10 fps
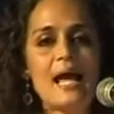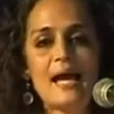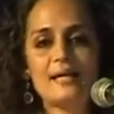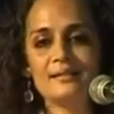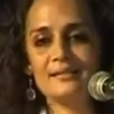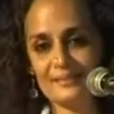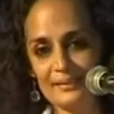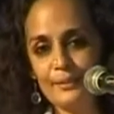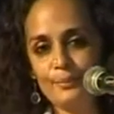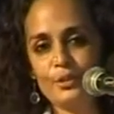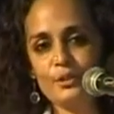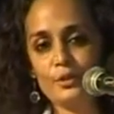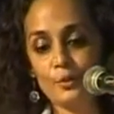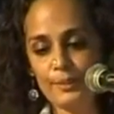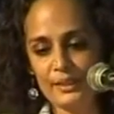and
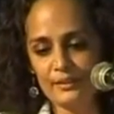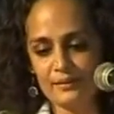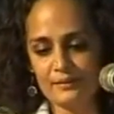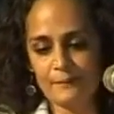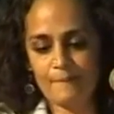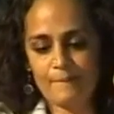liberal opinion.